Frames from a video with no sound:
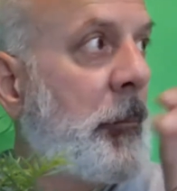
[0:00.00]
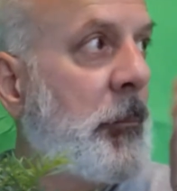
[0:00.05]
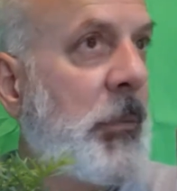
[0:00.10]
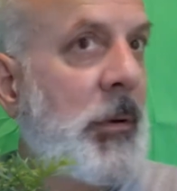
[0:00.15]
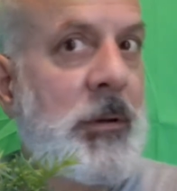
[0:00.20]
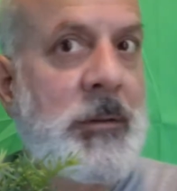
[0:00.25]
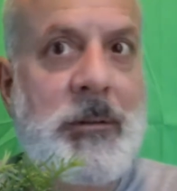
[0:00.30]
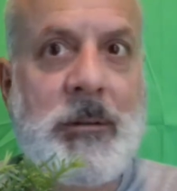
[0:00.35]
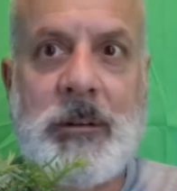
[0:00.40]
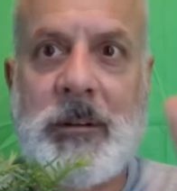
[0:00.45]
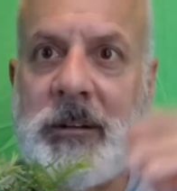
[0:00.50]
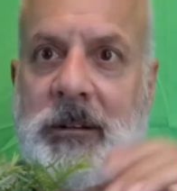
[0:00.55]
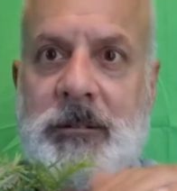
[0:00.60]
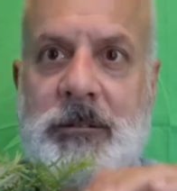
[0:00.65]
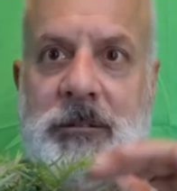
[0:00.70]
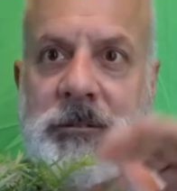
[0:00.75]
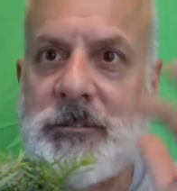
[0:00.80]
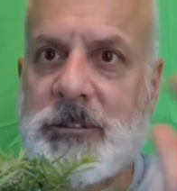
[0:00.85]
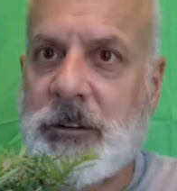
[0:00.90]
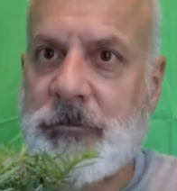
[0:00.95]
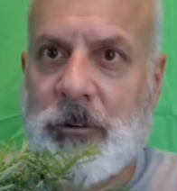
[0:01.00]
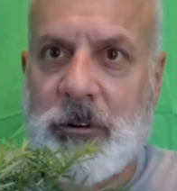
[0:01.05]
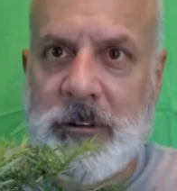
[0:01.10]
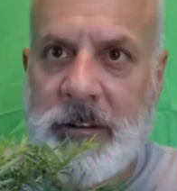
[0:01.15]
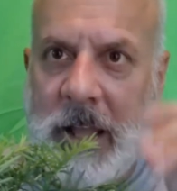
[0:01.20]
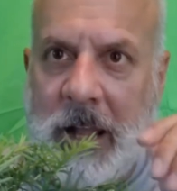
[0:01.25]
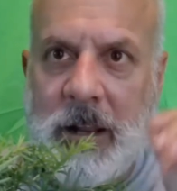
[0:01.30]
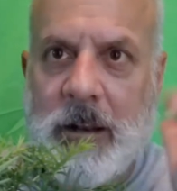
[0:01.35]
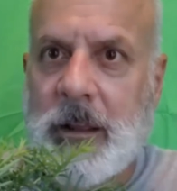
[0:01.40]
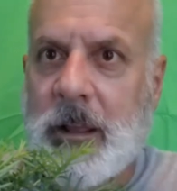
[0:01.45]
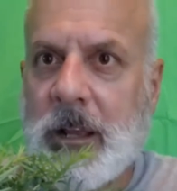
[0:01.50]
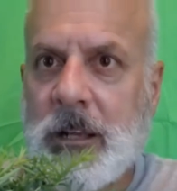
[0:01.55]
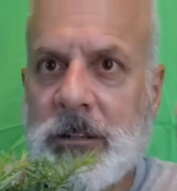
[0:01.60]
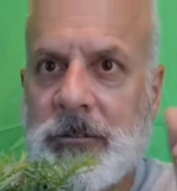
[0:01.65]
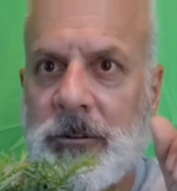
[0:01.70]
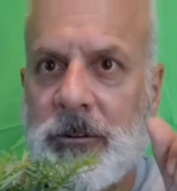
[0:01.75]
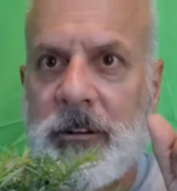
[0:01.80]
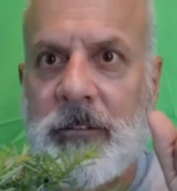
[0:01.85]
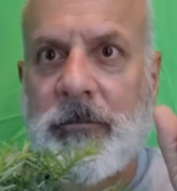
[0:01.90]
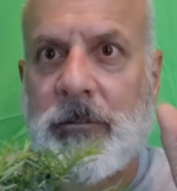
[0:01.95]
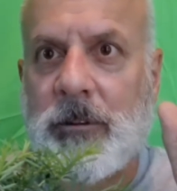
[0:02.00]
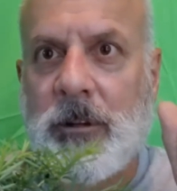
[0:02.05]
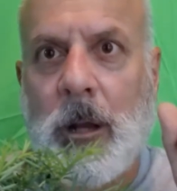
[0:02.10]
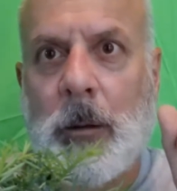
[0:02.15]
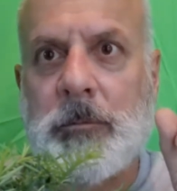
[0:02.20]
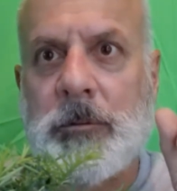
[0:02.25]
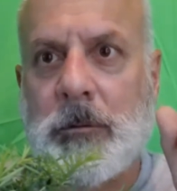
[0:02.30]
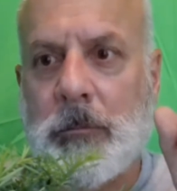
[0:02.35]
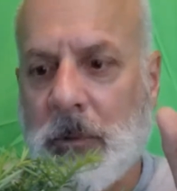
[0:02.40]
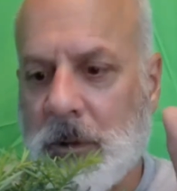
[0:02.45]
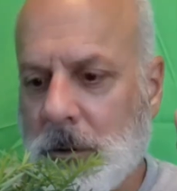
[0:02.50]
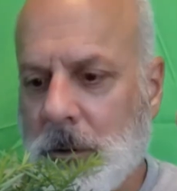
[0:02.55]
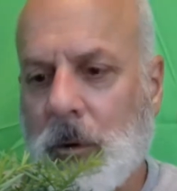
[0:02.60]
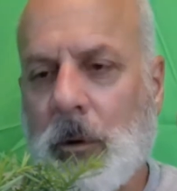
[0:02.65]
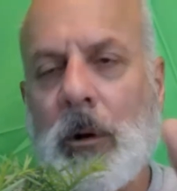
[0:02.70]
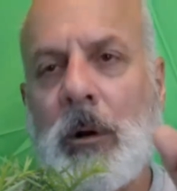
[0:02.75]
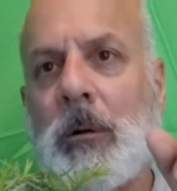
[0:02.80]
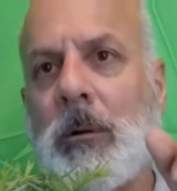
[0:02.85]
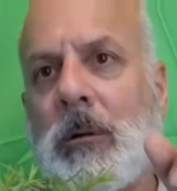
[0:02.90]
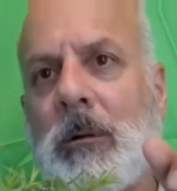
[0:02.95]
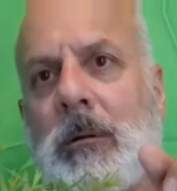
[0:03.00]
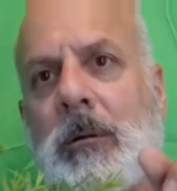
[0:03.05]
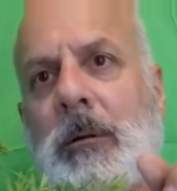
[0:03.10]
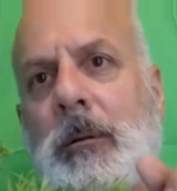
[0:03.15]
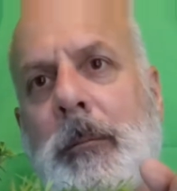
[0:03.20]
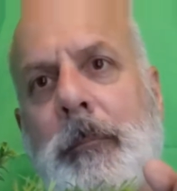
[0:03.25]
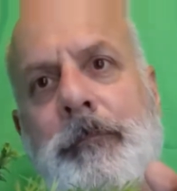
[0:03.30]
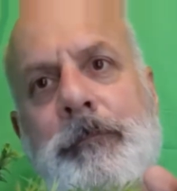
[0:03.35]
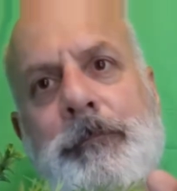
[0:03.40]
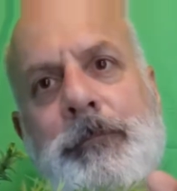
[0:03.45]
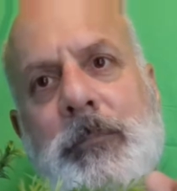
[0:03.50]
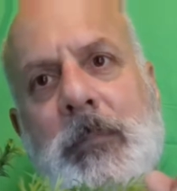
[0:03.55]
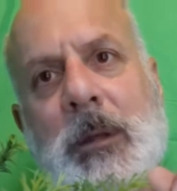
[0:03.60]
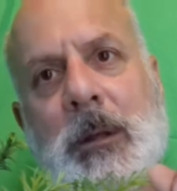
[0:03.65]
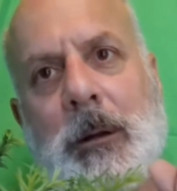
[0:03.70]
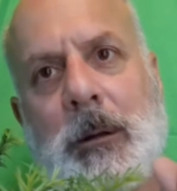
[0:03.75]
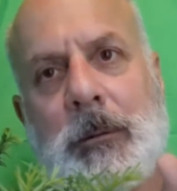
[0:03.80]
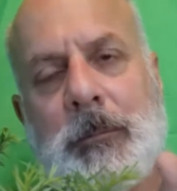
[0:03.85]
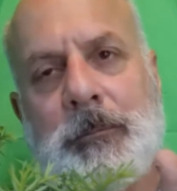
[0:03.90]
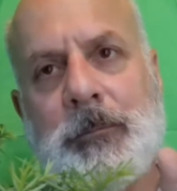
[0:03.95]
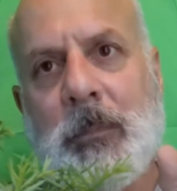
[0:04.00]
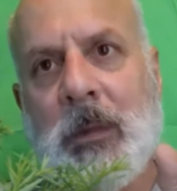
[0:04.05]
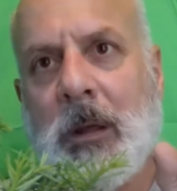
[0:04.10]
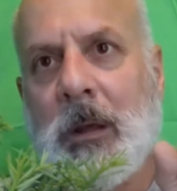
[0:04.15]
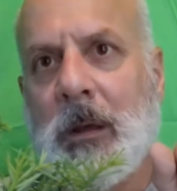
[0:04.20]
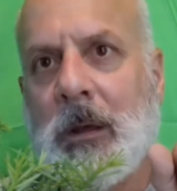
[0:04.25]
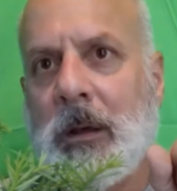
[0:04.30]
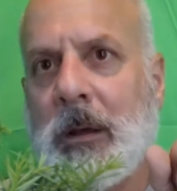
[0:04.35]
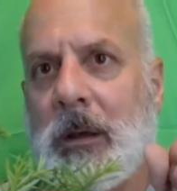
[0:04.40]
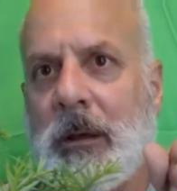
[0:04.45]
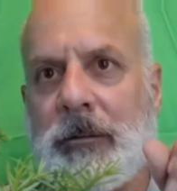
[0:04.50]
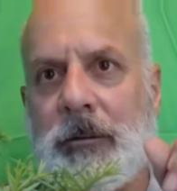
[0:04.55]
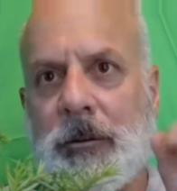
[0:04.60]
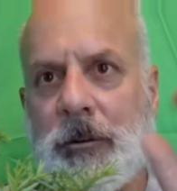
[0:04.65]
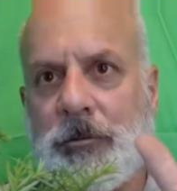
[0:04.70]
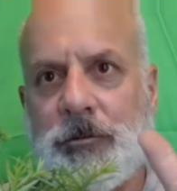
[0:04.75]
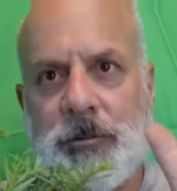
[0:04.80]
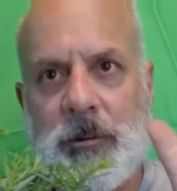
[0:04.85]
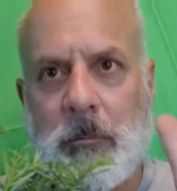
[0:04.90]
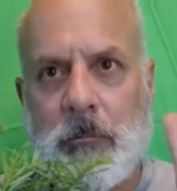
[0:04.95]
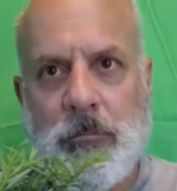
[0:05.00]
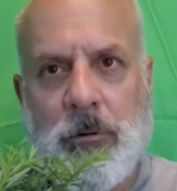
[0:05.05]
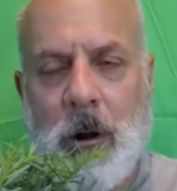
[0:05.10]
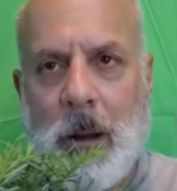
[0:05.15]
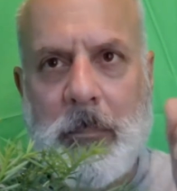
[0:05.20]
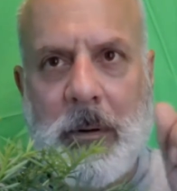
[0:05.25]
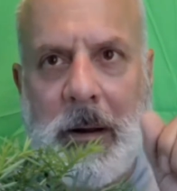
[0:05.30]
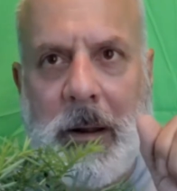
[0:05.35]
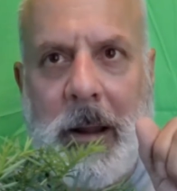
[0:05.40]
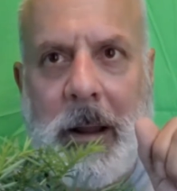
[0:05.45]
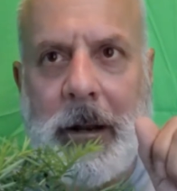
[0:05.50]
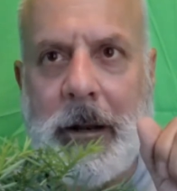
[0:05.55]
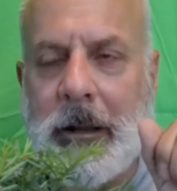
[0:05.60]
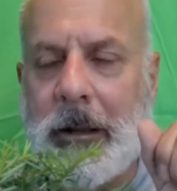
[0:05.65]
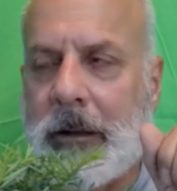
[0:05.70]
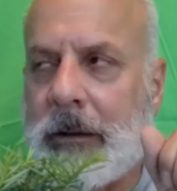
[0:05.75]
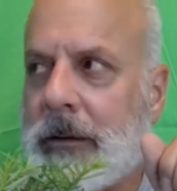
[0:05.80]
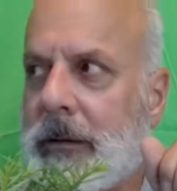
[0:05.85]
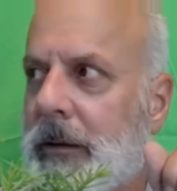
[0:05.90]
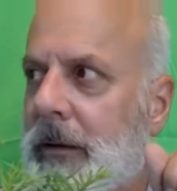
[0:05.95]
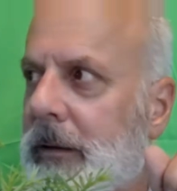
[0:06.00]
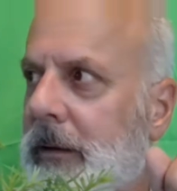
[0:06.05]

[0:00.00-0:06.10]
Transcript: But there's different techniques for different types of material. If you're interested in propagating,